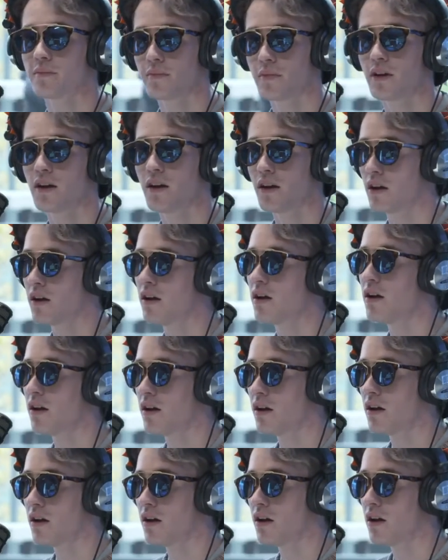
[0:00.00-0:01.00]
I mean, it's completely
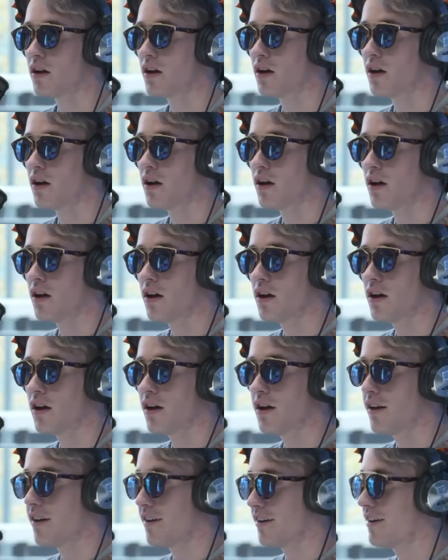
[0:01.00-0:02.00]
human to
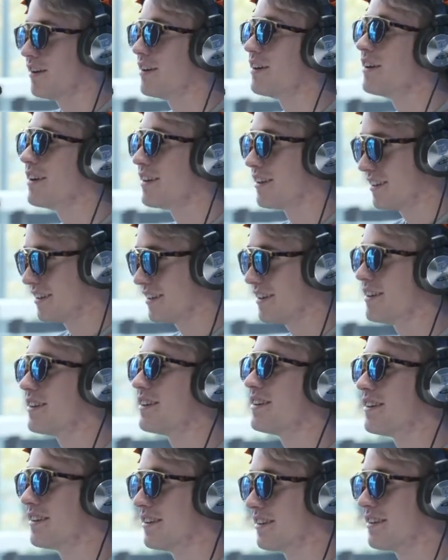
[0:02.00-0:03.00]
respond. It's kind of like
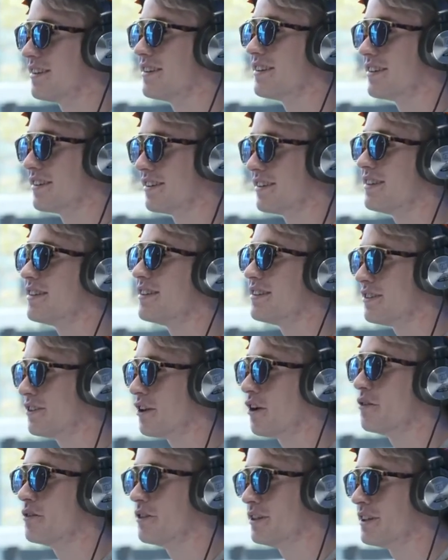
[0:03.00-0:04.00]
that fight or flight
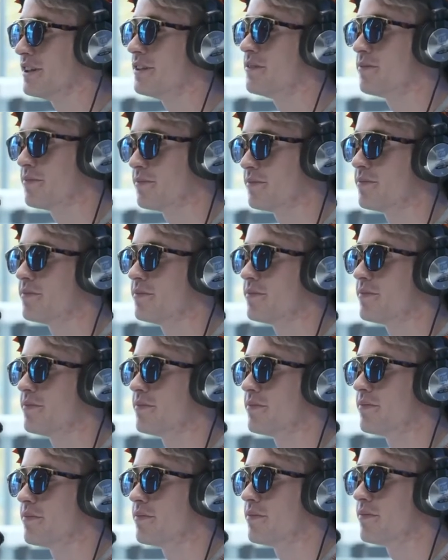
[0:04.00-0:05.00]
kind of thing. Like, I
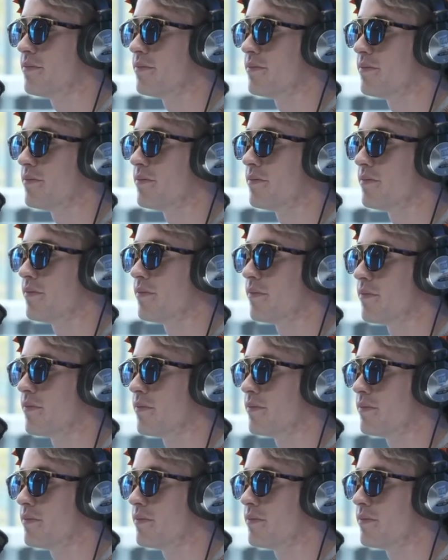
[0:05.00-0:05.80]
could totally get that.